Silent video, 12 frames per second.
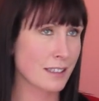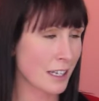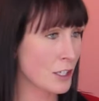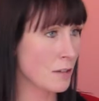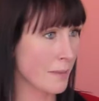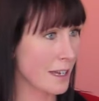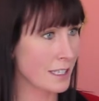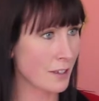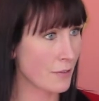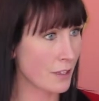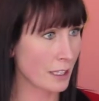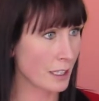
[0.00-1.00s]
such a
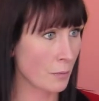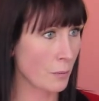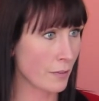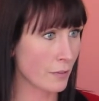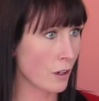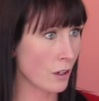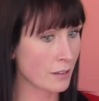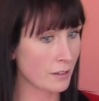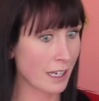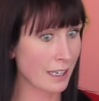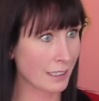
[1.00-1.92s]
massive thing that we've got